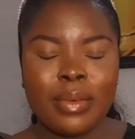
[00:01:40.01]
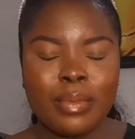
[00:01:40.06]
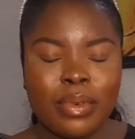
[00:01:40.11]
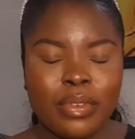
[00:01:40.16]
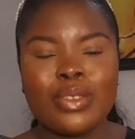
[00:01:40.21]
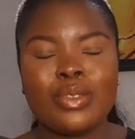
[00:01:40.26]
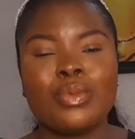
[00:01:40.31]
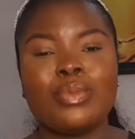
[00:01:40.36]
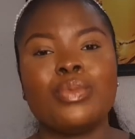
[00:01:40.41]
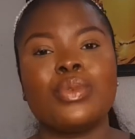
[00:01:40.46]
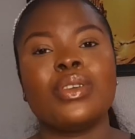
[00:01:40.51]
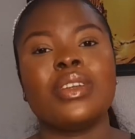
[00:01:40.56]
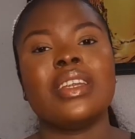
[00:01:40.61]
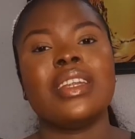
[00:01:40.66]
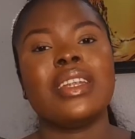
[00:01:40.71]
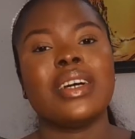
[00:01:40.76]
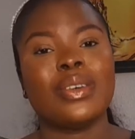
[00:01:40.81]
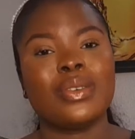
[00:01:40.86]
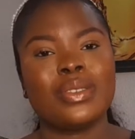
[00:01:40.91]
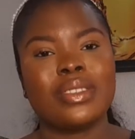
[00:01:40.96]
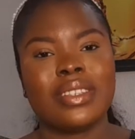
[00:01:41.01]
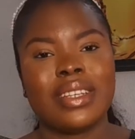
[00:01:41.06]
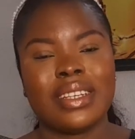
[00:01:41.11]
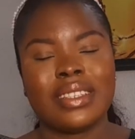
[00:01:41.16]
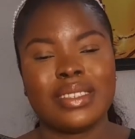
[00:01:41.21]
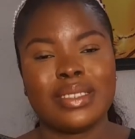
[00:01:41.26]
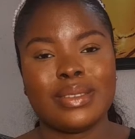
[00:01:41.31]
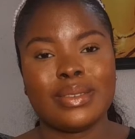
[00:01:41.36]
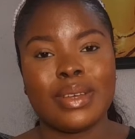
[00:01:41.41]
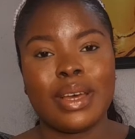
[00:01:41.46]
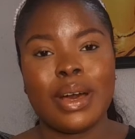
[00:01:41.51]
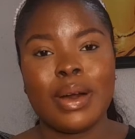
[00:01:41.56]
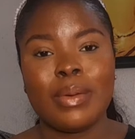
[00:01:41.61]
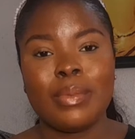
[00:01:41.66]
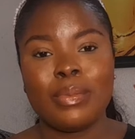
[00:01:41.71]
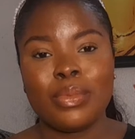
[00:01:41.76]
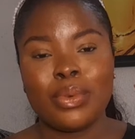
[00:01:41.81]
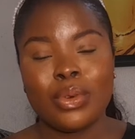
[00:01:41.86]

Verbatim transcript: able to pronounce that um,